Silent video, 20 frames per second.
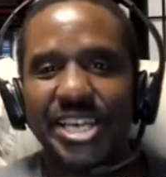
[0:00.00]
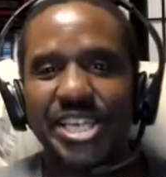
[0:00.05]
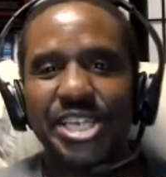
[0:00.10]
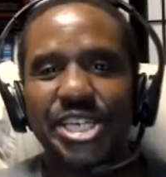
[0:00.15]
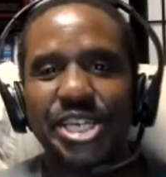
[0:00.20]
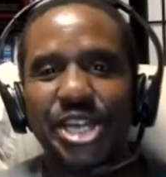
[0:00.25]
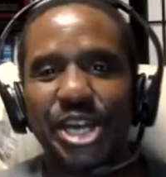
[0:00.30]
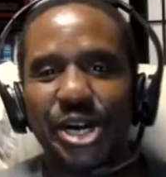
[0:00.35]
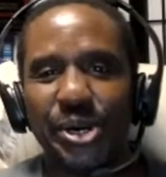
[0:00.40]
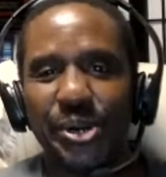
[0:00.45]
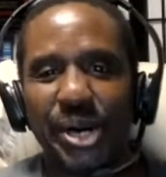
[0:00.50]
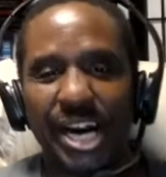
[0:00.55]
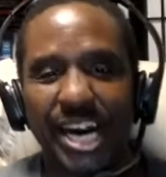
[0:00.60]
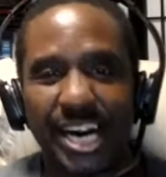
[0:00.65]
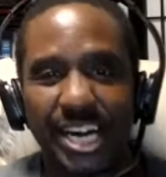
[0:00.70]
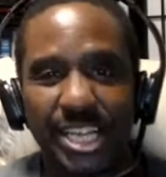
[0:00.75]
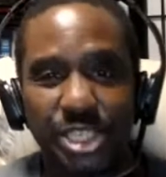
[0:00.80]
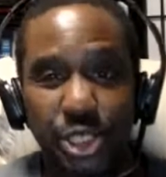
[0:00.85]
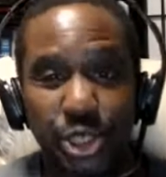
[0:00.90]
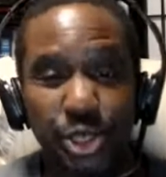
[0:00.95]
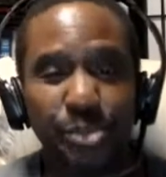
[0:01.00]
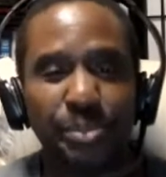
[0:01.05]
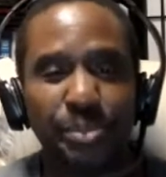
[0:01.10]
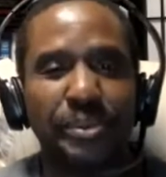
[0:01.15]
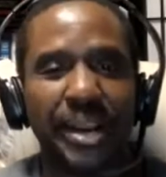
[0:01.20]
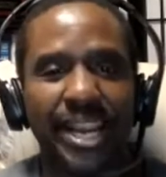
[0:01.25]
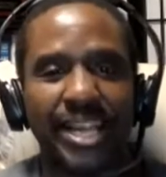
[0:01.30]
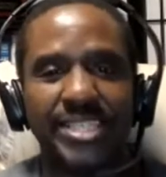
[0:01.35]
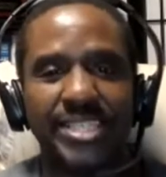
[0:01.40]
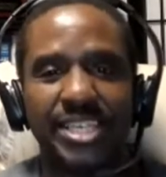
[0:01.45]
Do
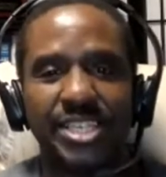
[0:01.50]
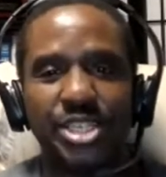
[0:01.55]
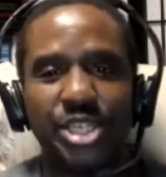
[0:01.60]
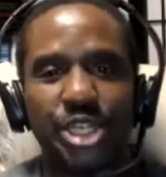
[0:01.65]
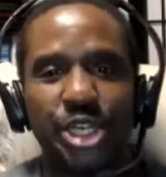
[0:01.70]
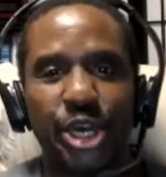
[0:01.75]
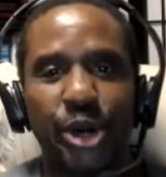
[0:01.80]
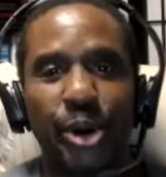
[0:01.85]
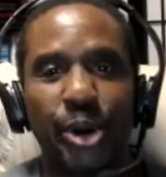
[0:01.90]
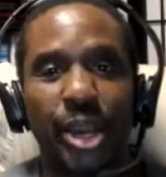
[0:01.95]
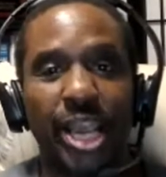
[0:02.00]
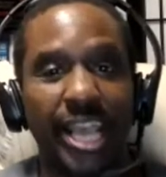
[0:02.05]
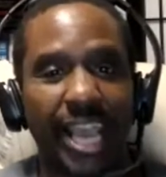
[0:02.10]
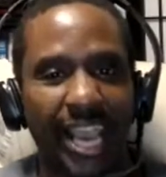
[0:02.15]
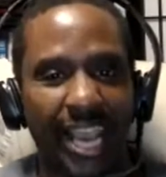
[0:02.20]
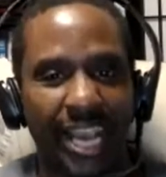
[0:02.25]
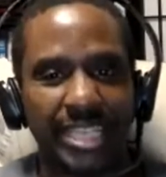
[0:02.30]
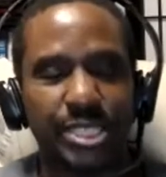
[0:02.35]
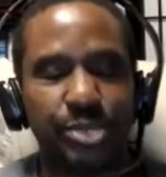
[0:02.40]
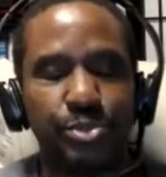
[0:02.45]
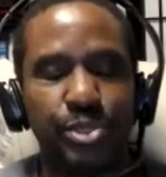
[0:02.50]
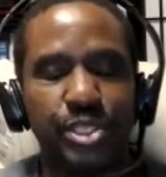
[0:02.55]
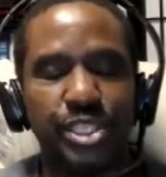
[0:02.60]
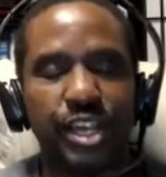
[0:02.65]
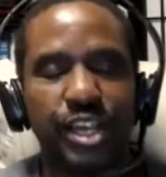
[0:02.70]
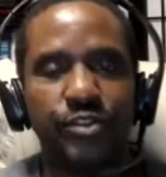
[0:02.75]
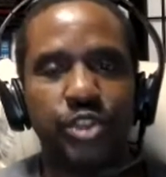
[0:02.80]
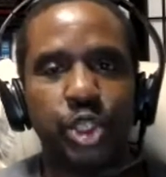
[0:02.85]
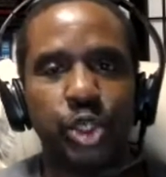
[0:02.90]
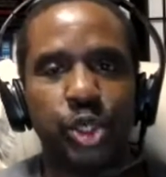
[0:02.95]
brand it, and add some
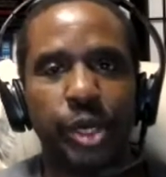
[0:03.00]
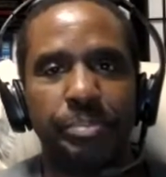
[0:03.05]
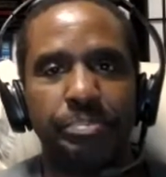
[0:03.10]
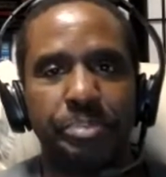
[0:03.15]
stuff to it.